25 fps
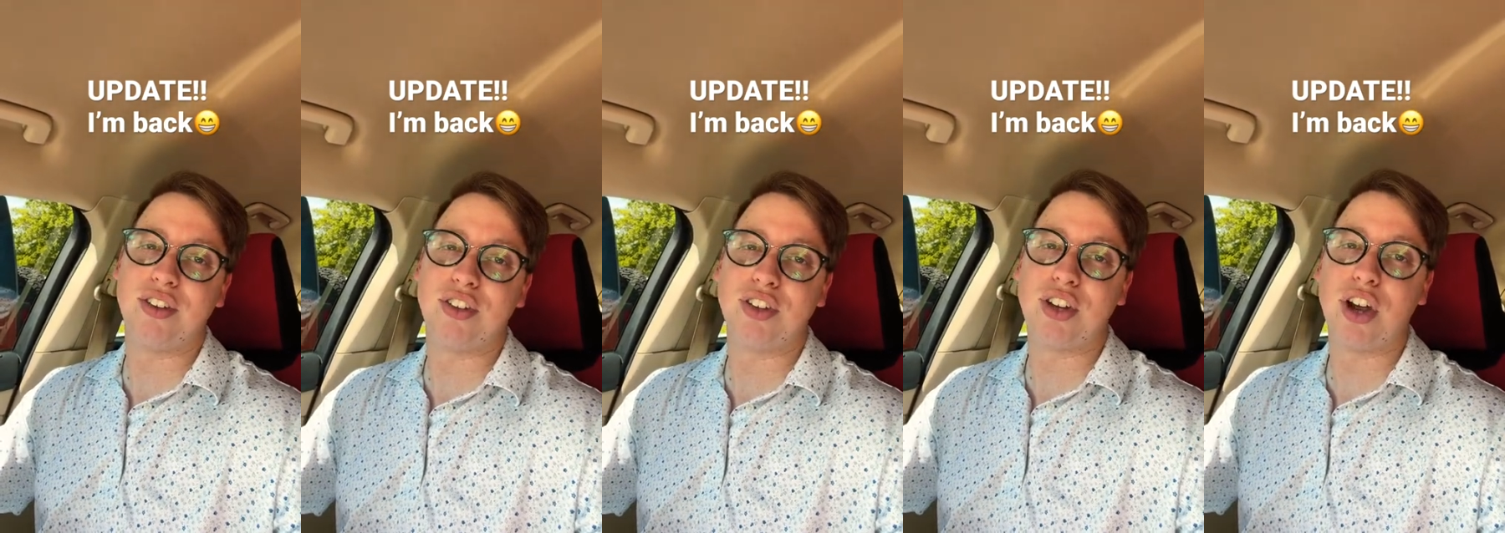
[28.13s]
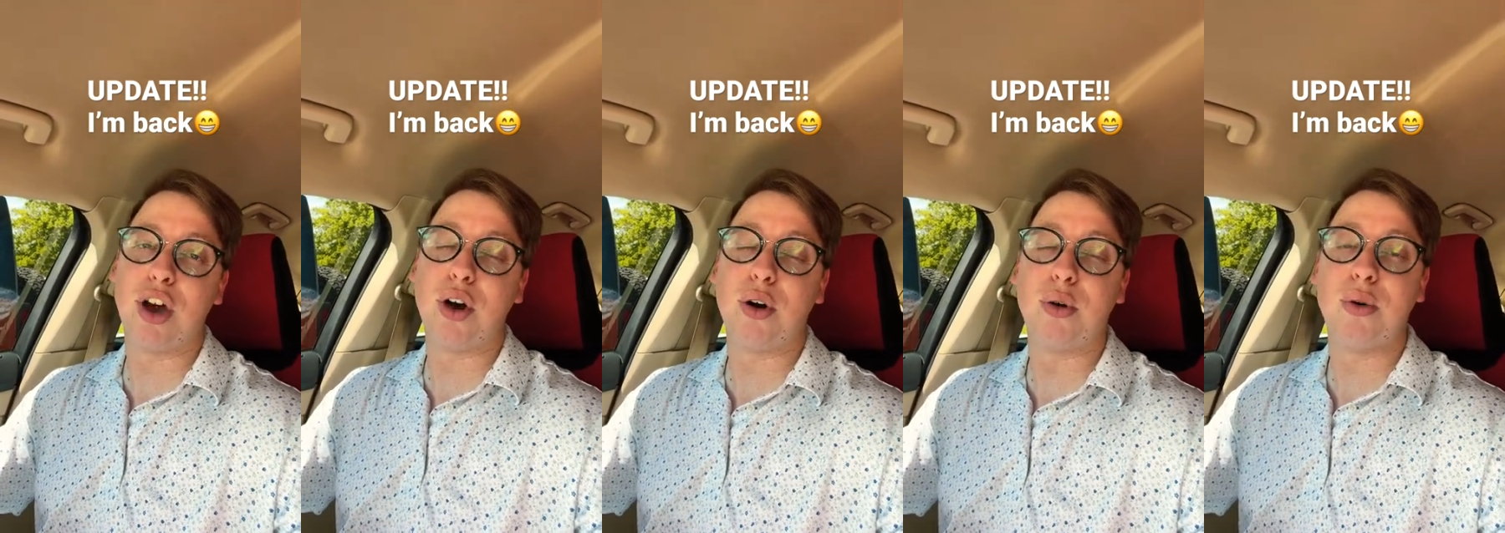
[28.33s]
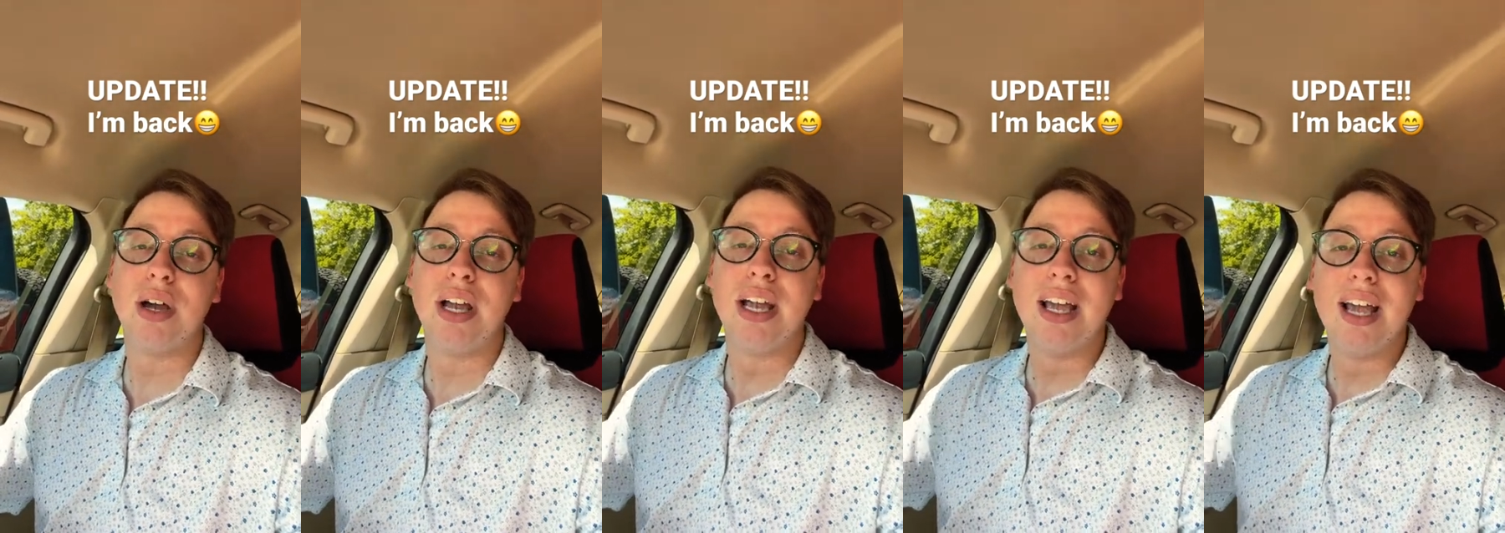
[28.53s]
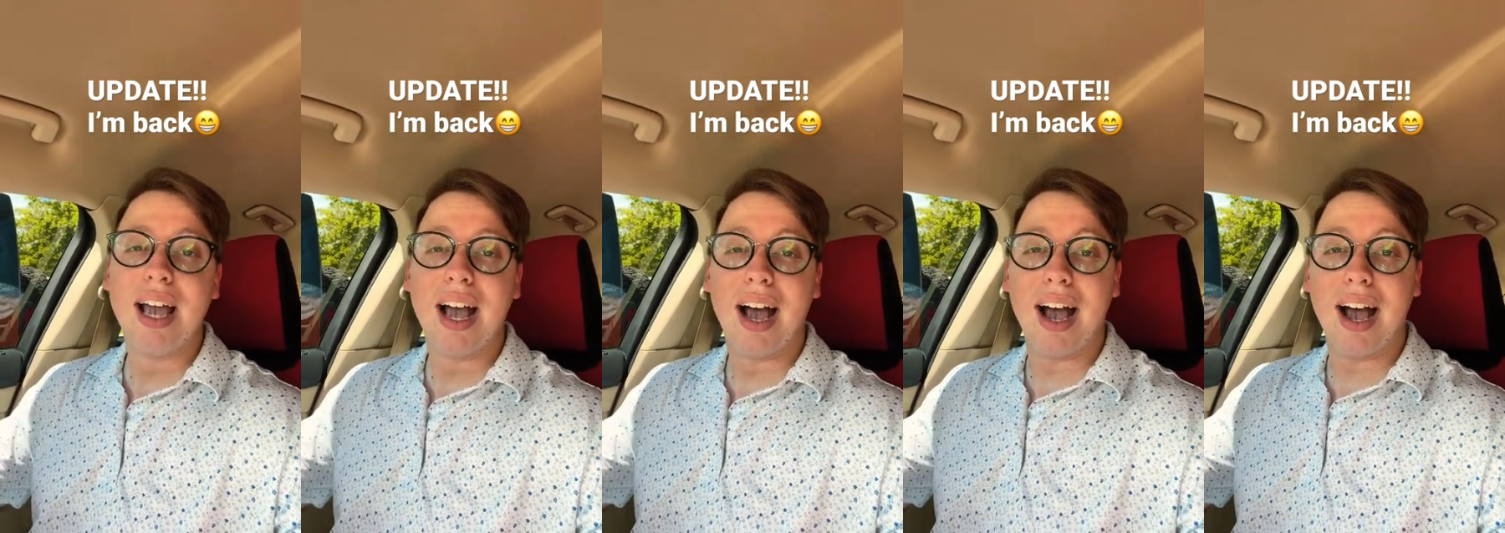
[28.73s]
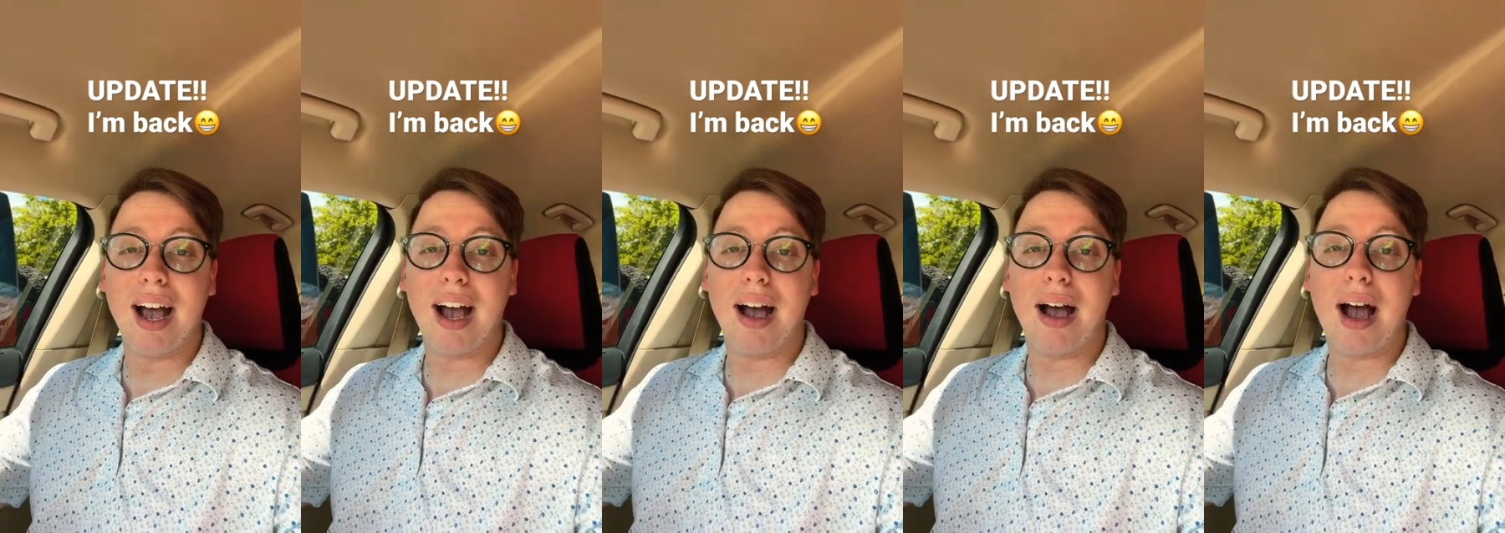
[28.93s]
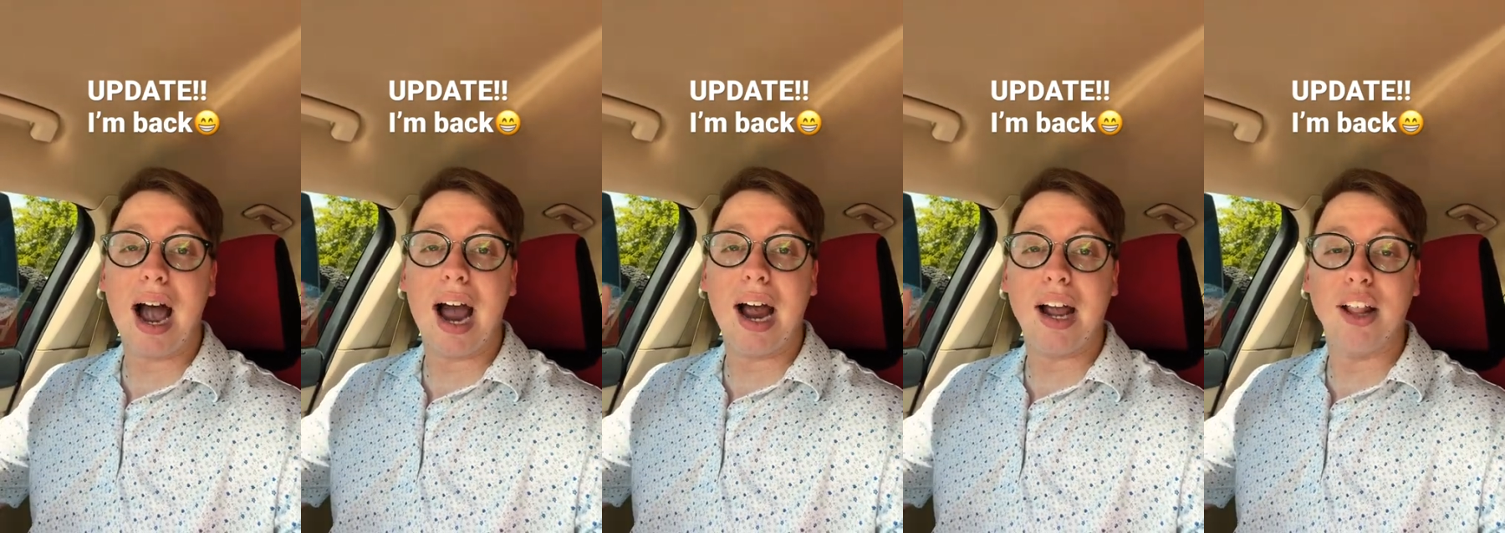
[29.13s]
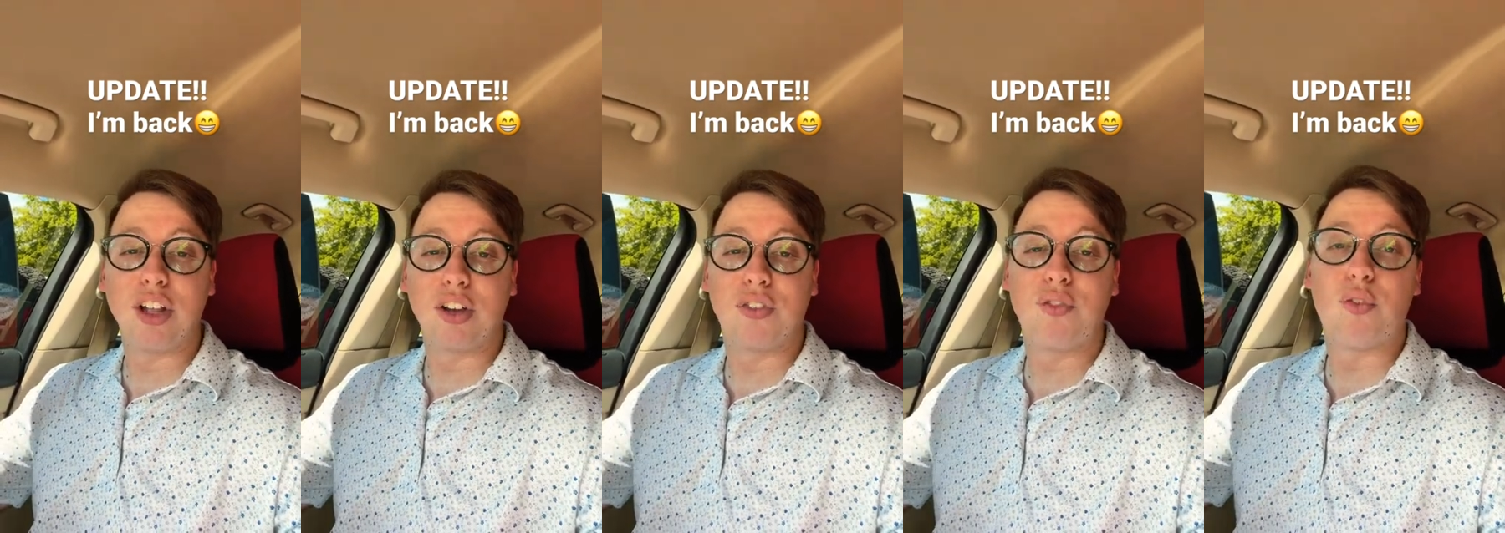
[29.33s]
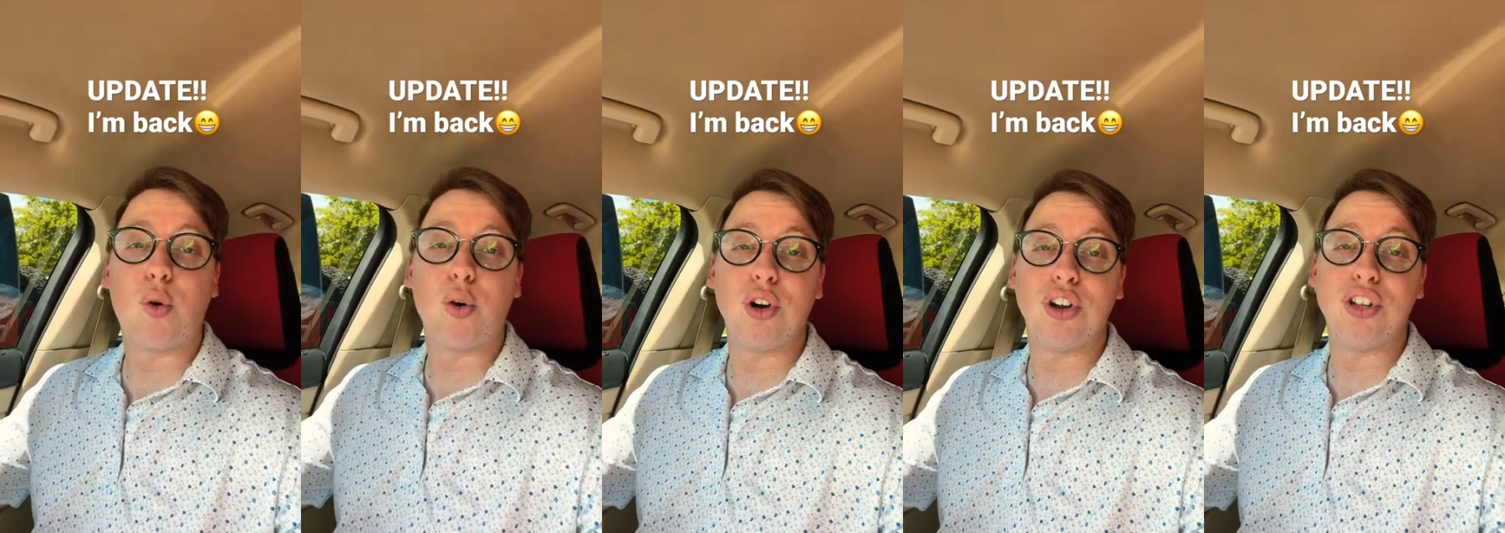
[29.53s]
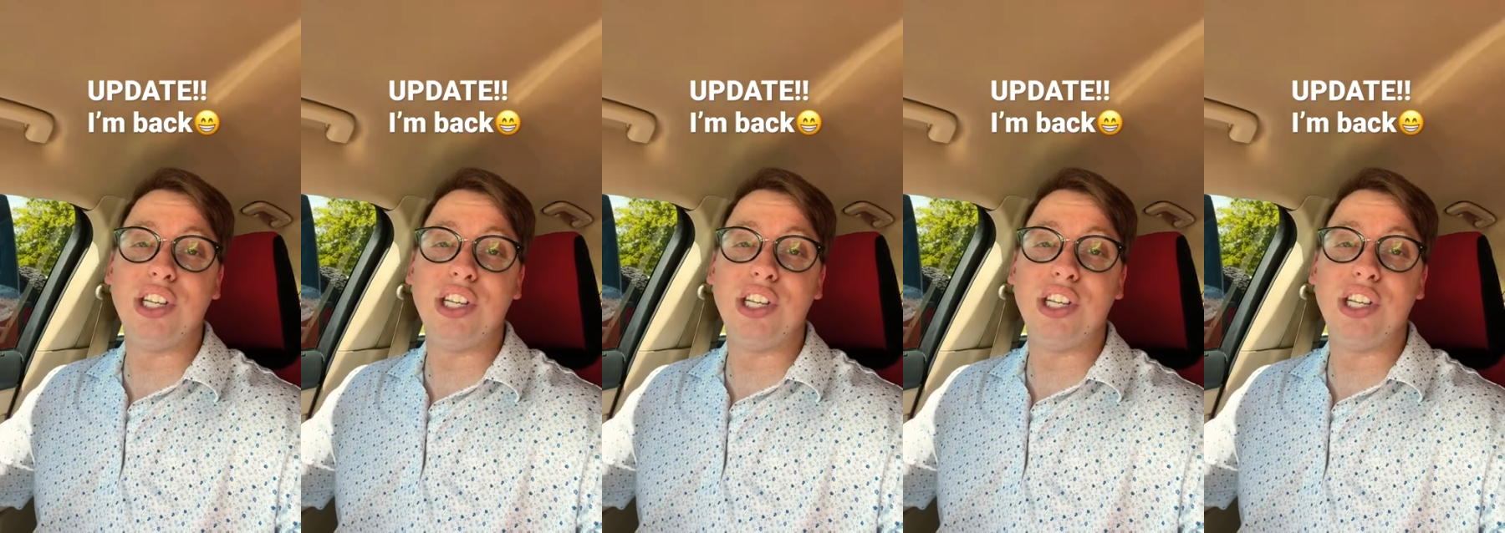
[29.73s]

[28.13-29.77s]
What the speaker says: So I look forward